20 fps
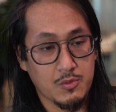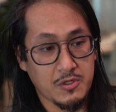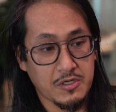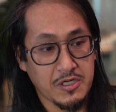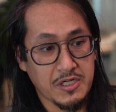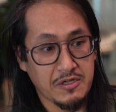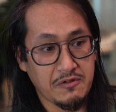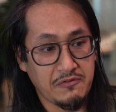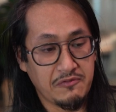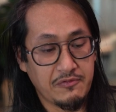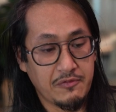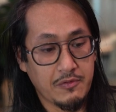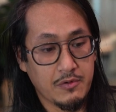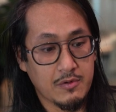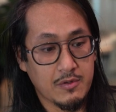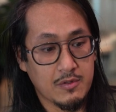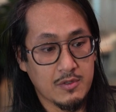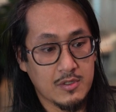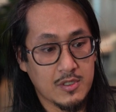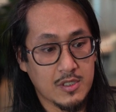working
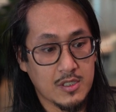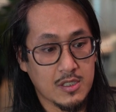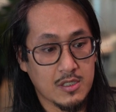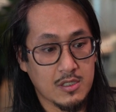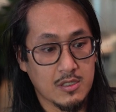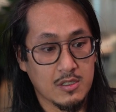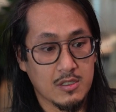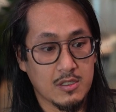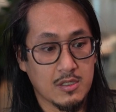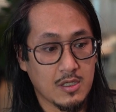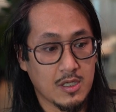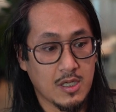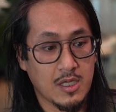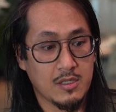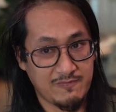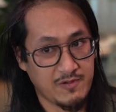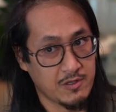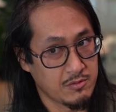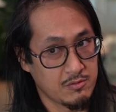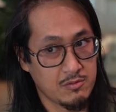for
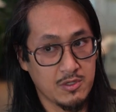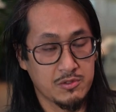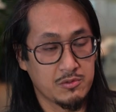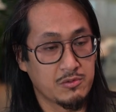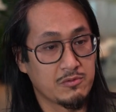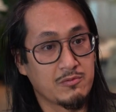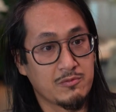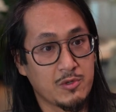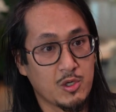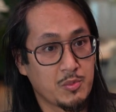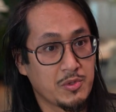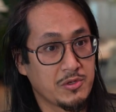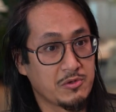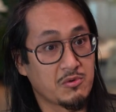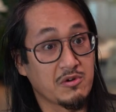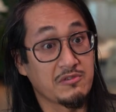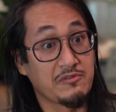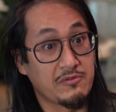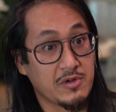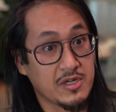a very well-known open
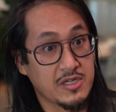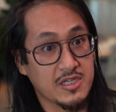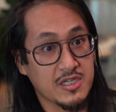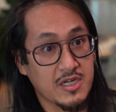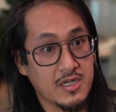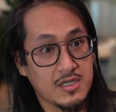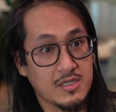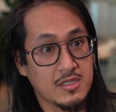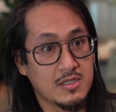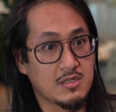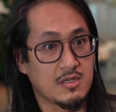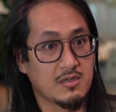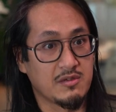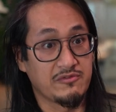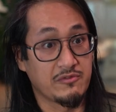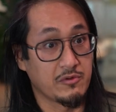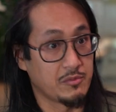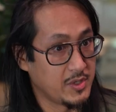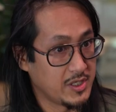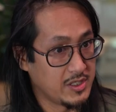world franchise
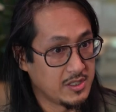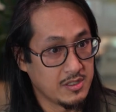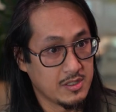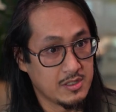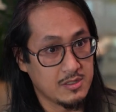for many